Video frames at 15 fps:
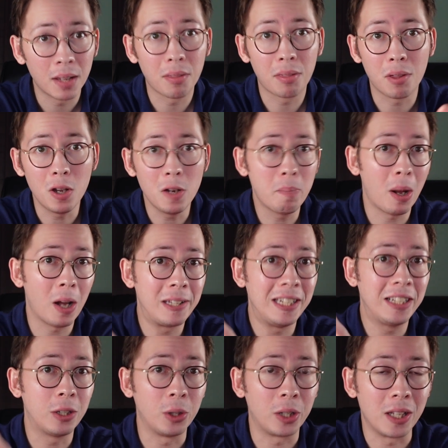Third
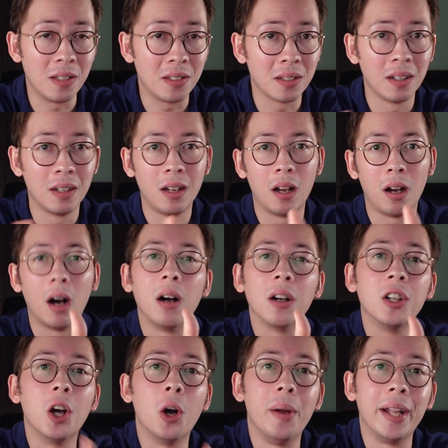party cookies are
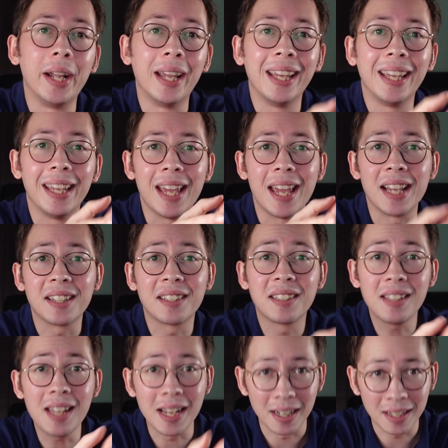going
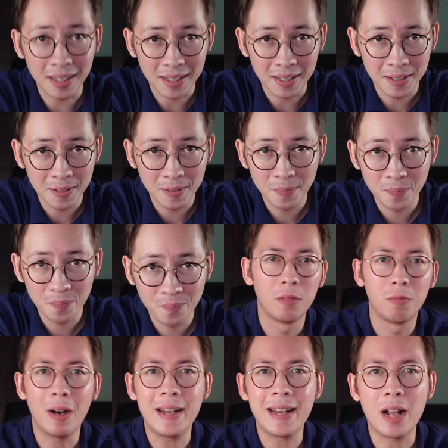extinct.
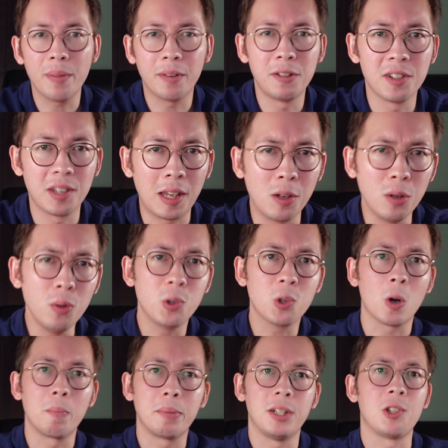Right now, there is a huge
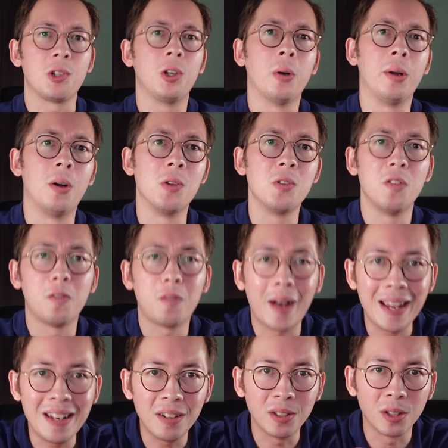competition going on to
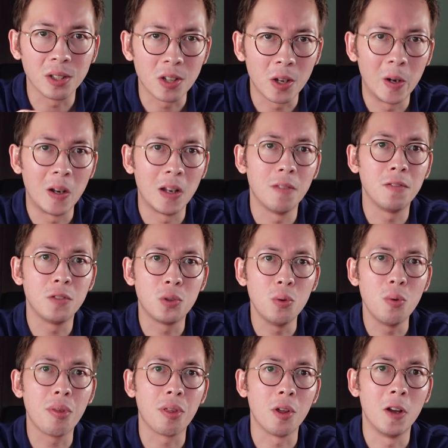find an alternative
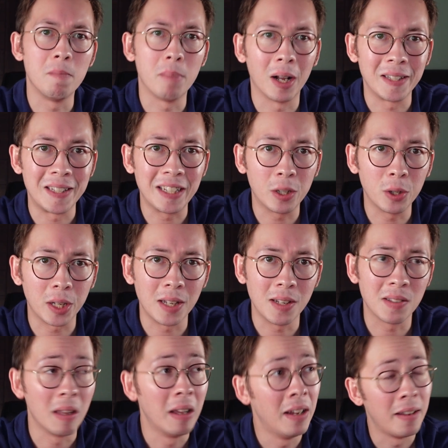to third-party
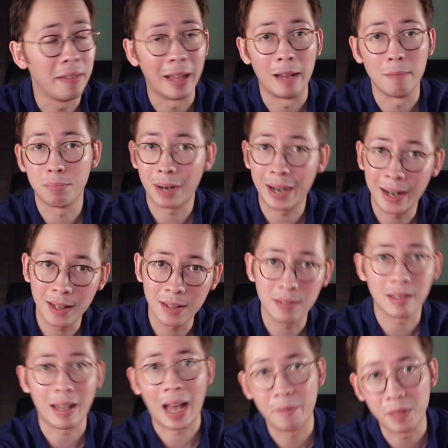cookies that
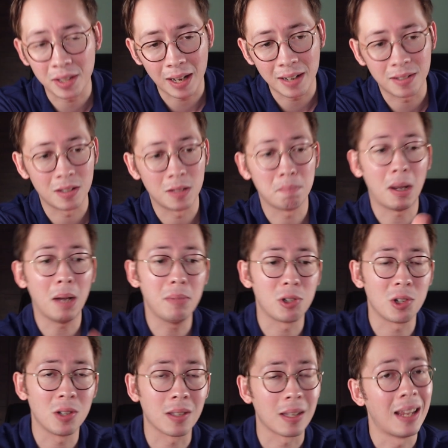brands, advertisers,
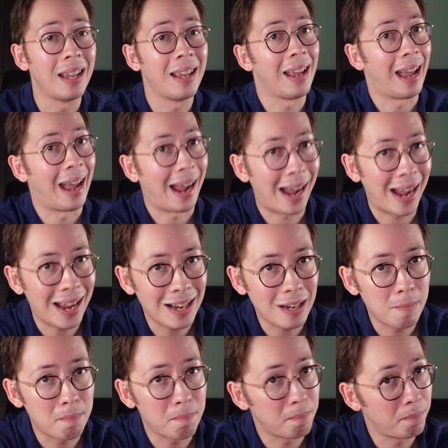publishers,
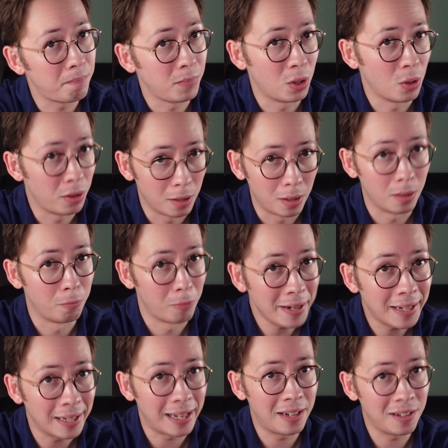and you know the
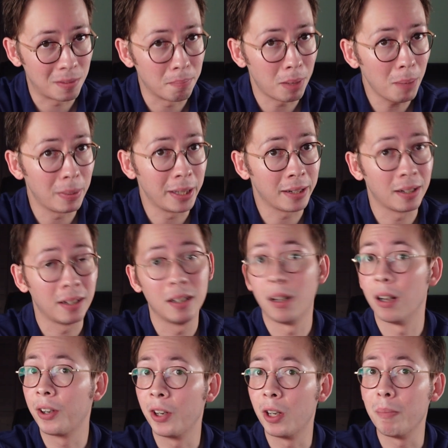regulators in public
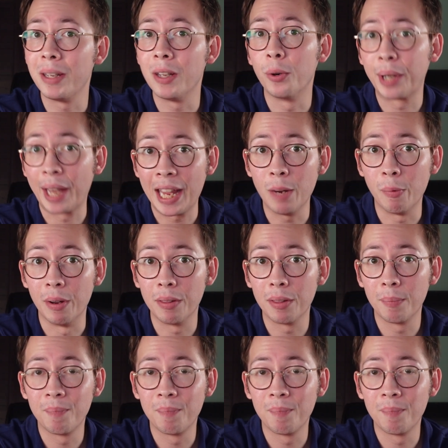are going to be okay with.